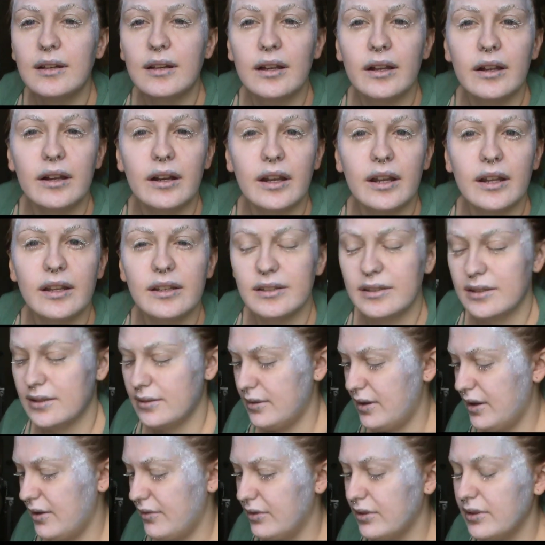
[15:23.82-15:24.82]
Alright, so we
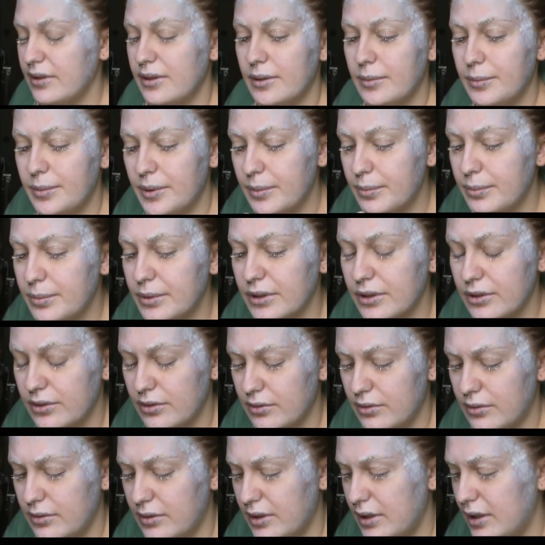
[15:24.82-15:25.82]
have a little bit of
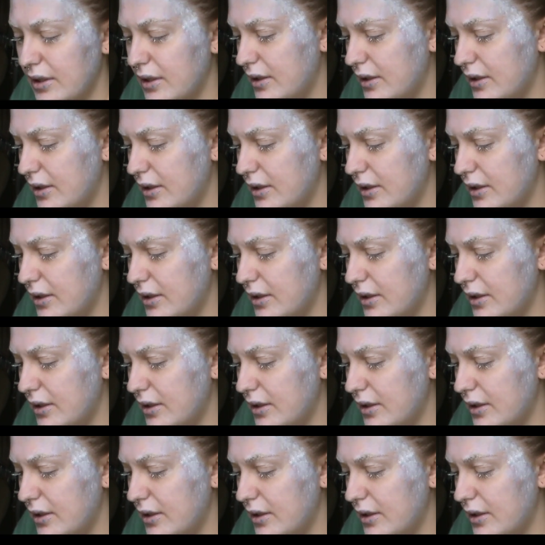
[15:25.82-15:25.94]
blue,